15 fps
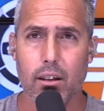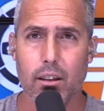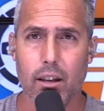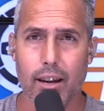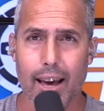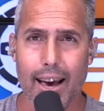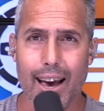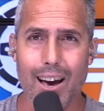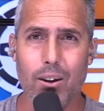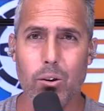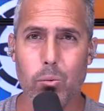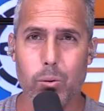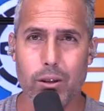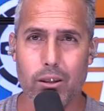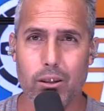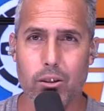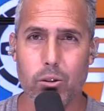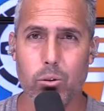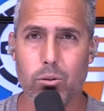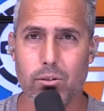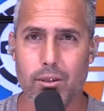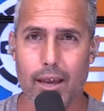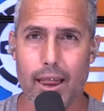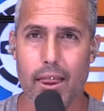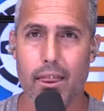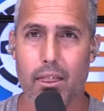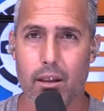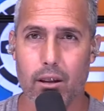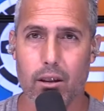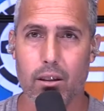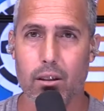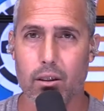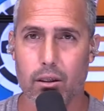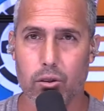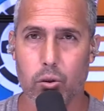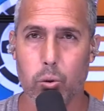then how do we use it, the